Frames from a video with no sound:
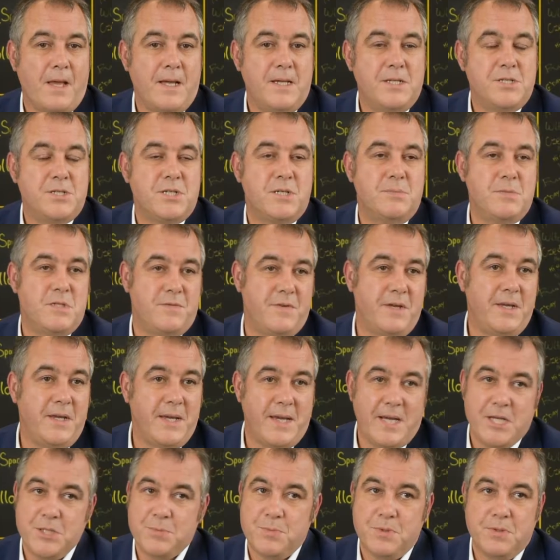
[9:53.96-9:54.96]
in terms of
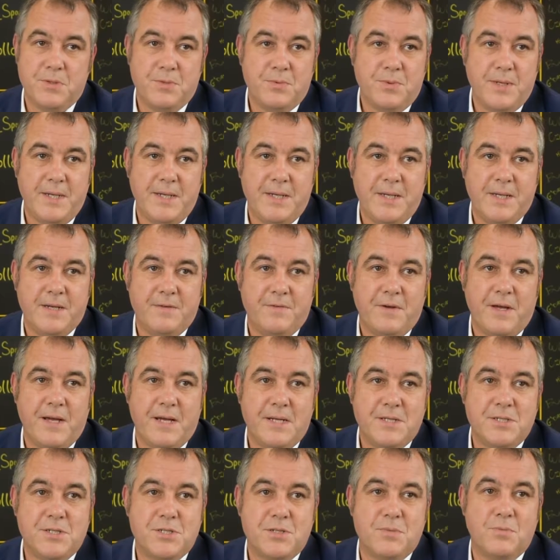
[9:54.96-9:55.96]
engagement, we have
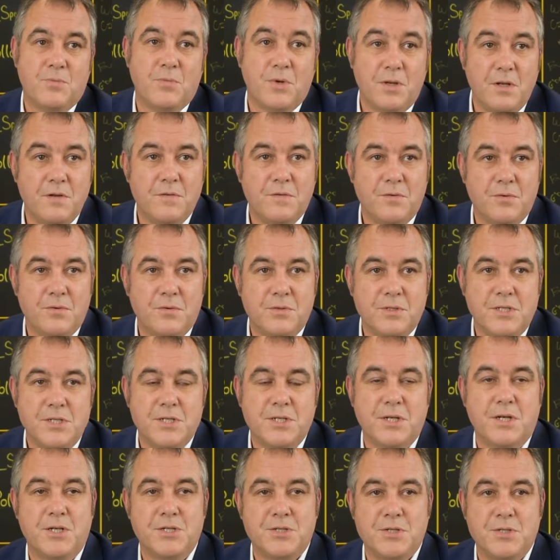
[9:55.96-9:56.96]
had some wonderful
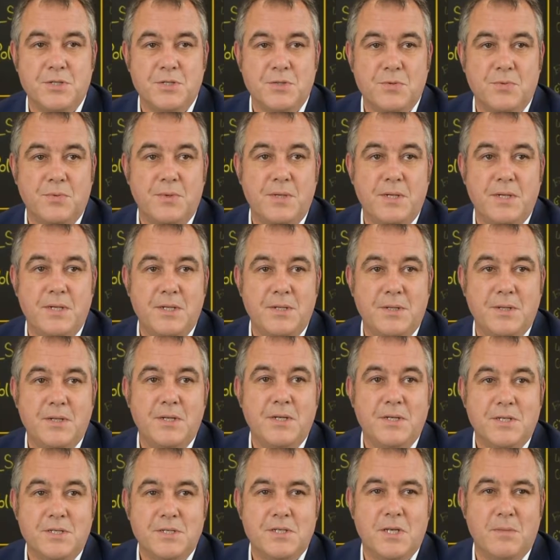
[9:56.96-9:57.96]
discussions with
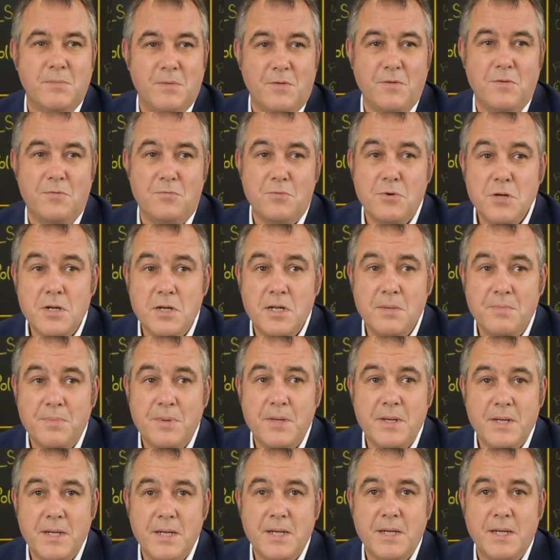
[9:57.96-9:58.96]
some of the really
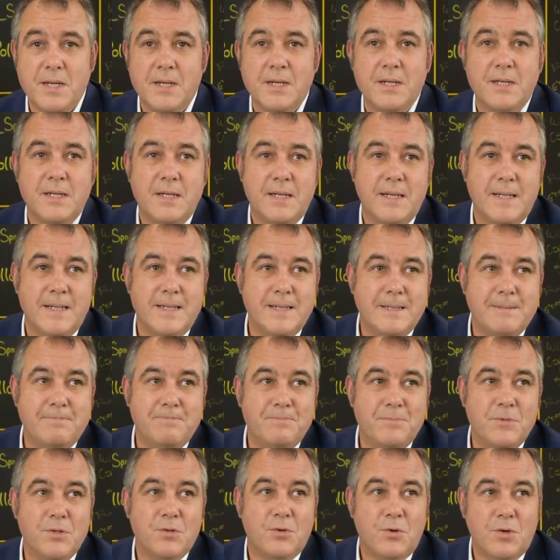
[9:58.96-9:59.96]
big
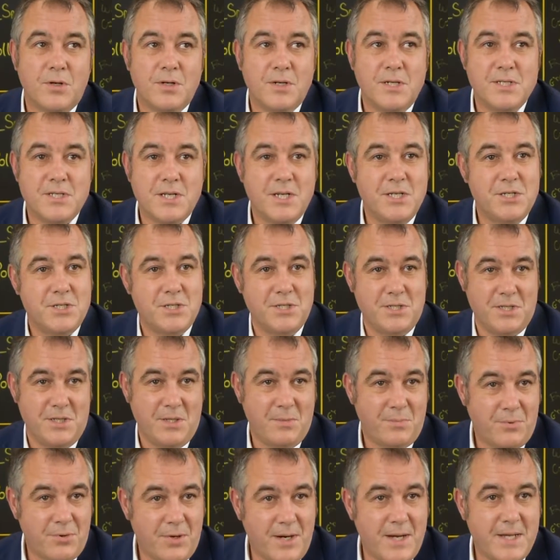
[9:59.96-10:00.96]
organisations in
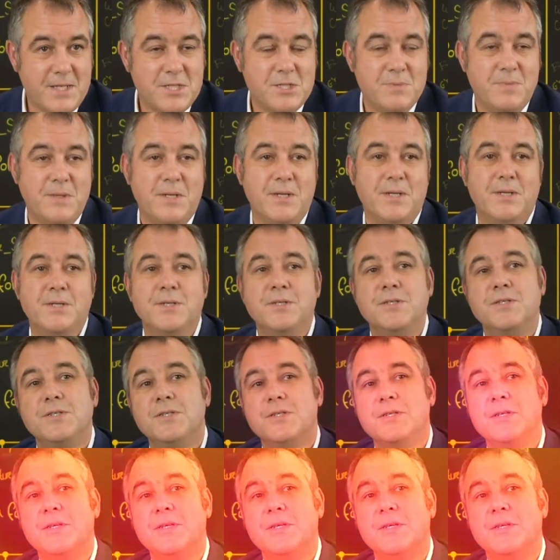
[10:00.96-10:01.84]
the press, because